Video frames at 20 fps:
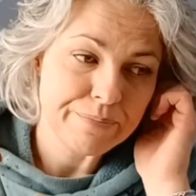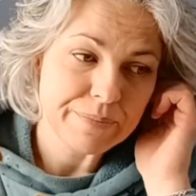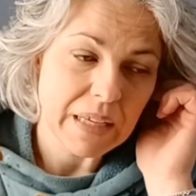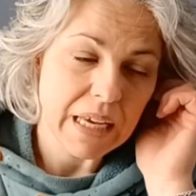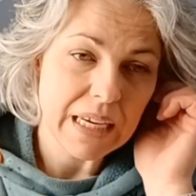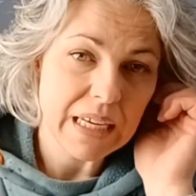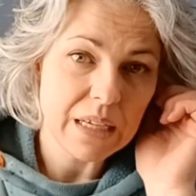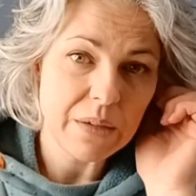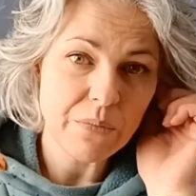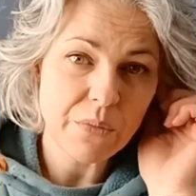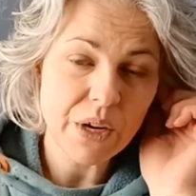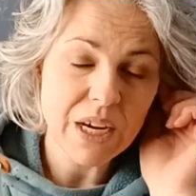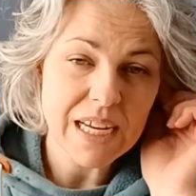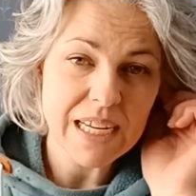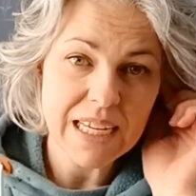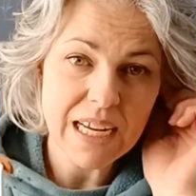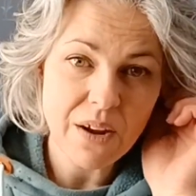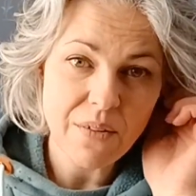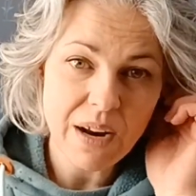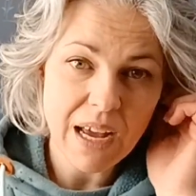didn't bring it
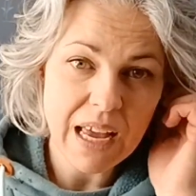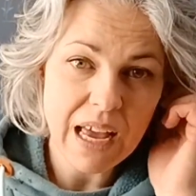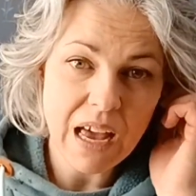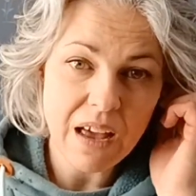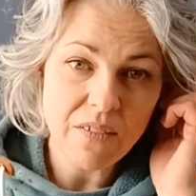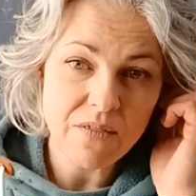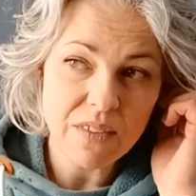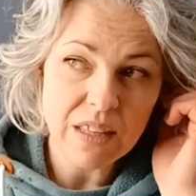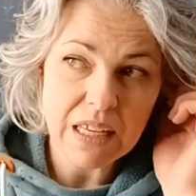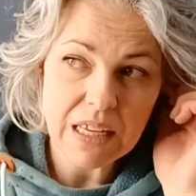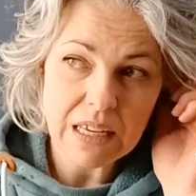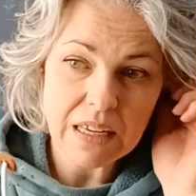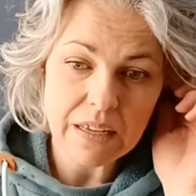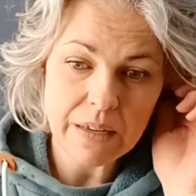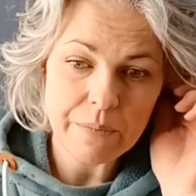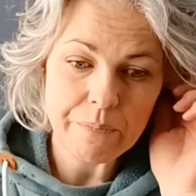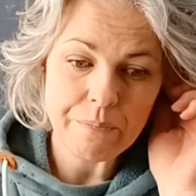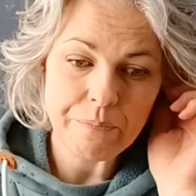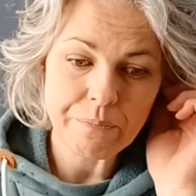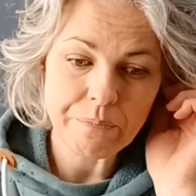down. I have
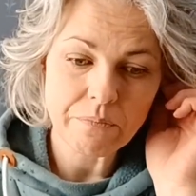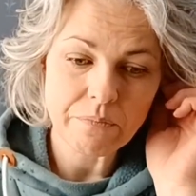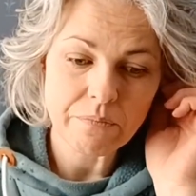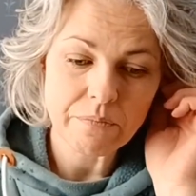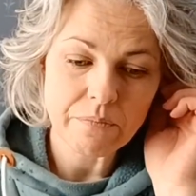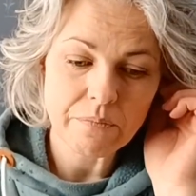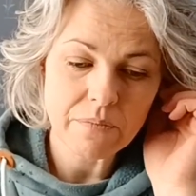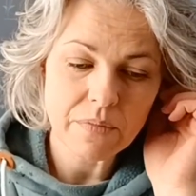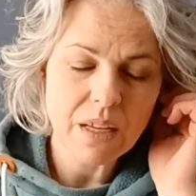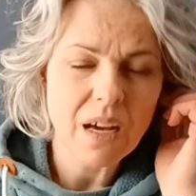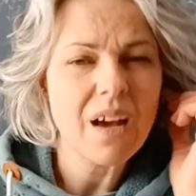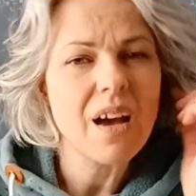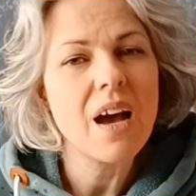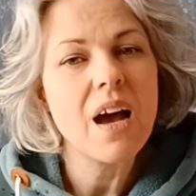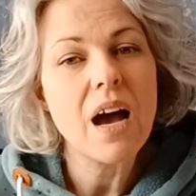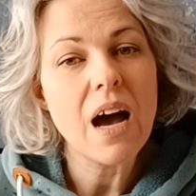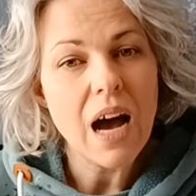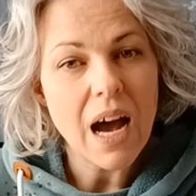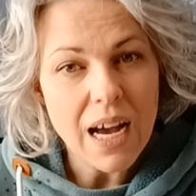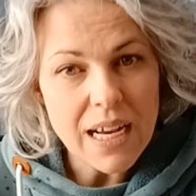
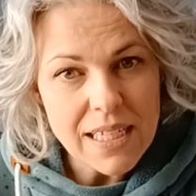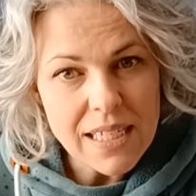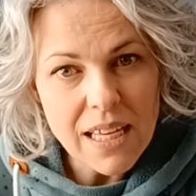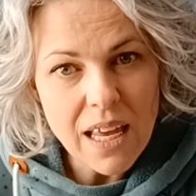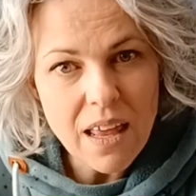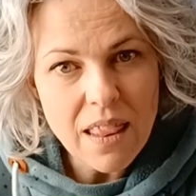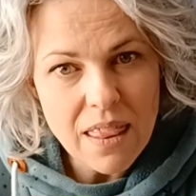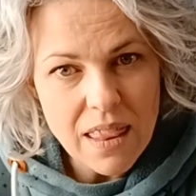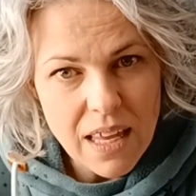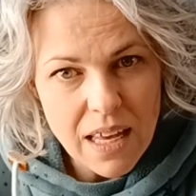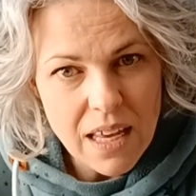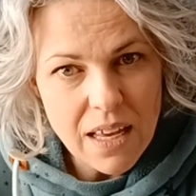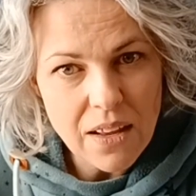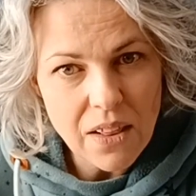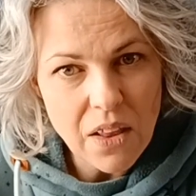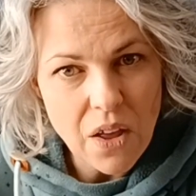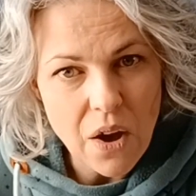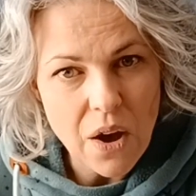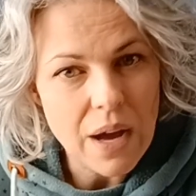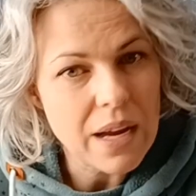I say the a
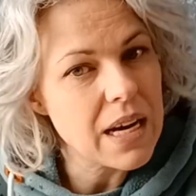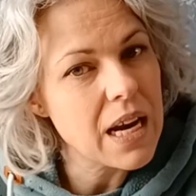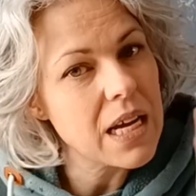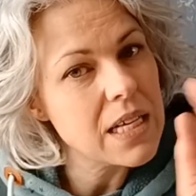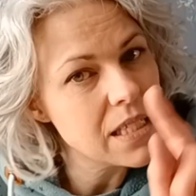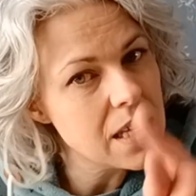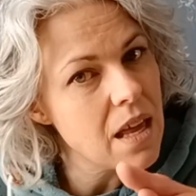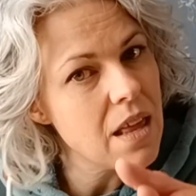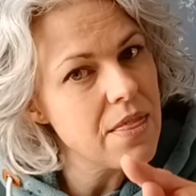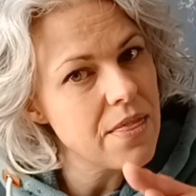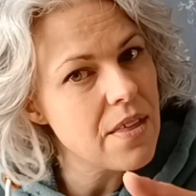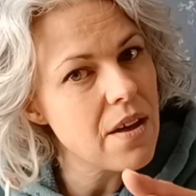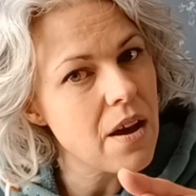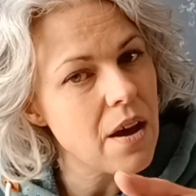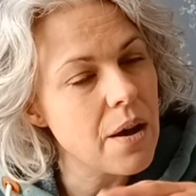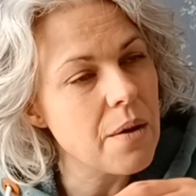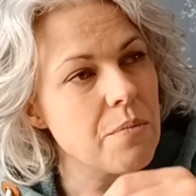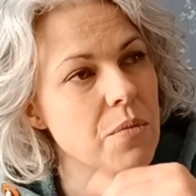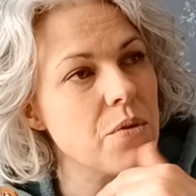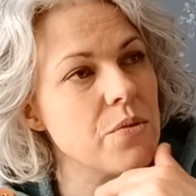lot, and I say
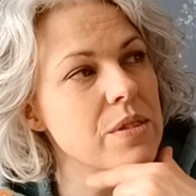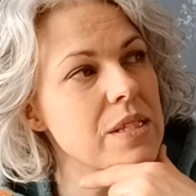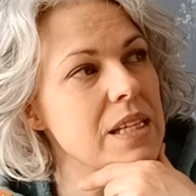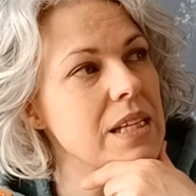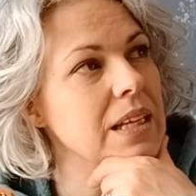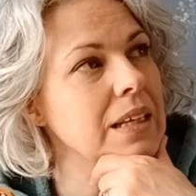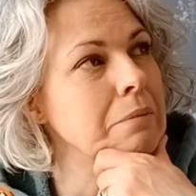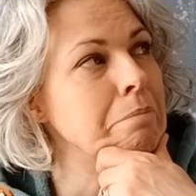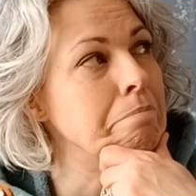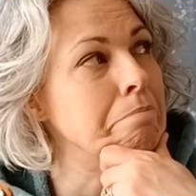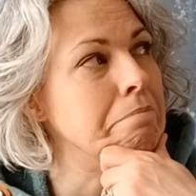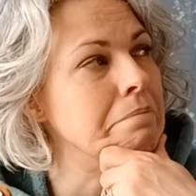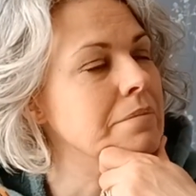the mostly.